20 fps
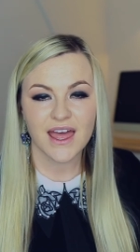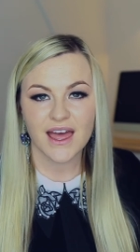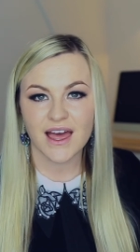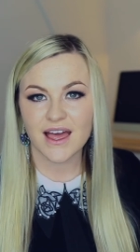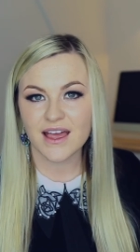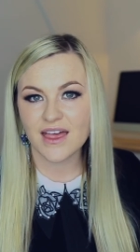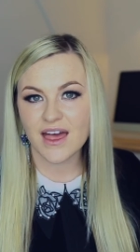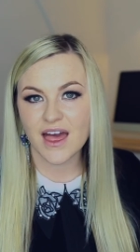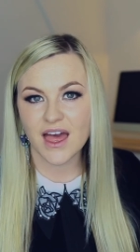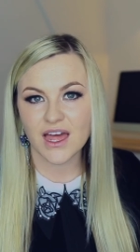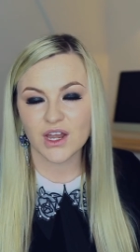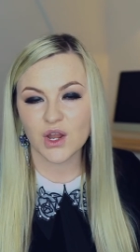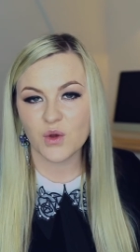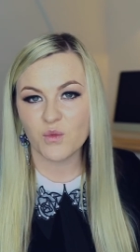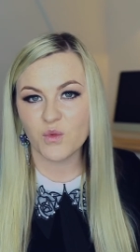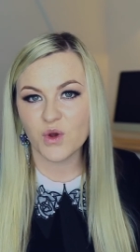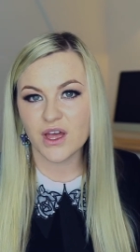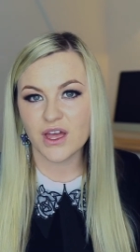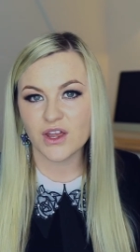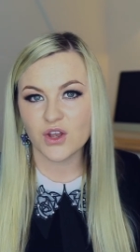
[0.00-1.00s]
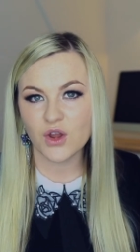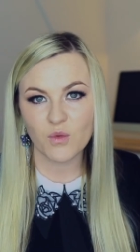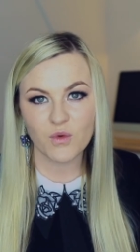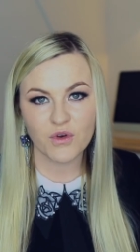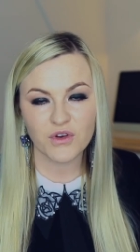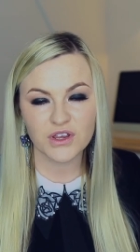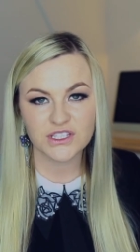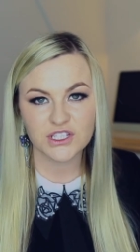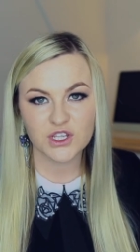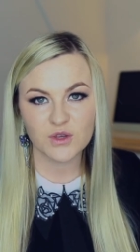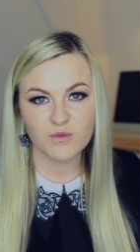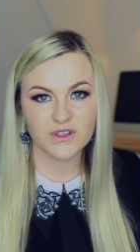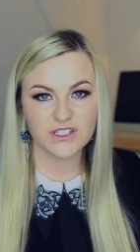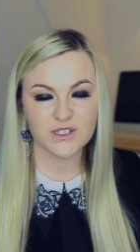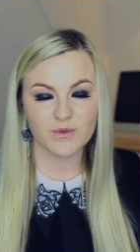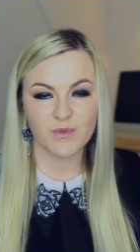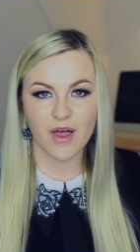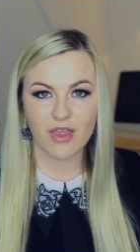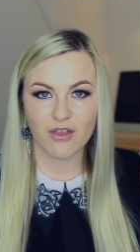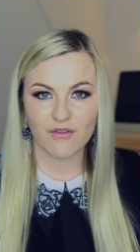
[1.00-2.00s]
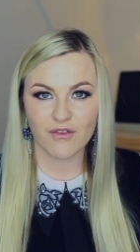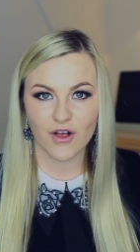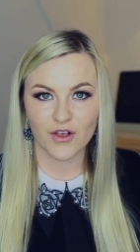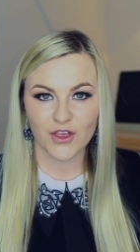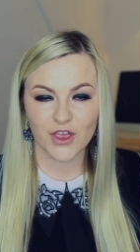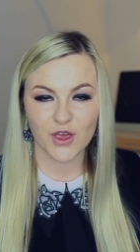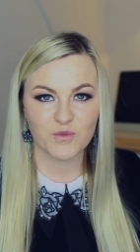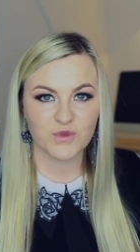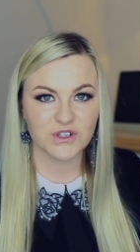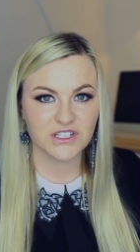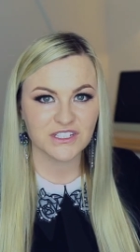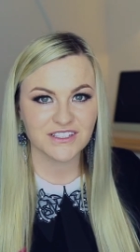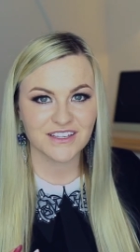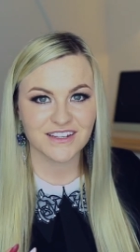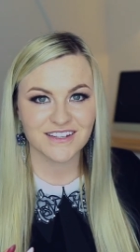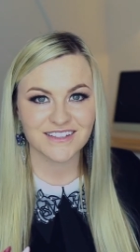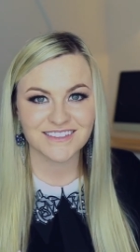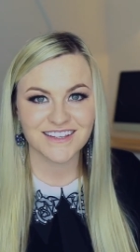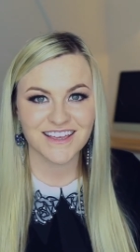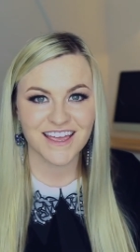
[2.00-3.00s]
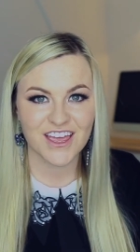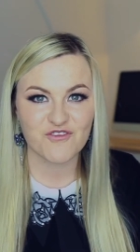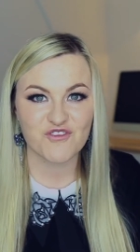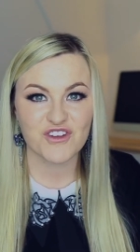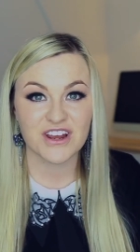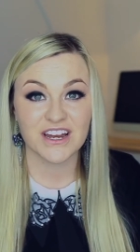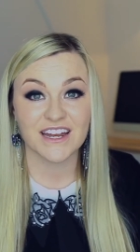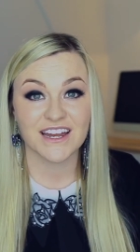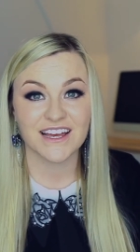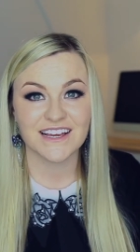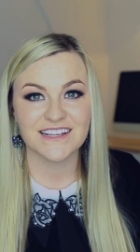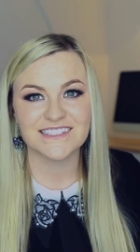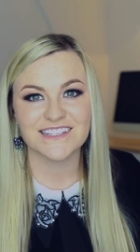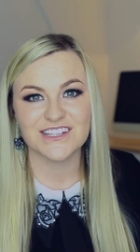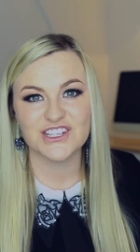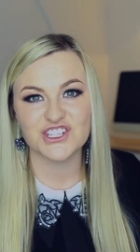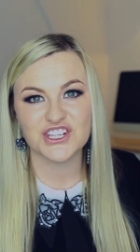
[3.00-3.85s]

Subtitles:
Again, we're not worried too much about the volume. We're just going to sing it really nice and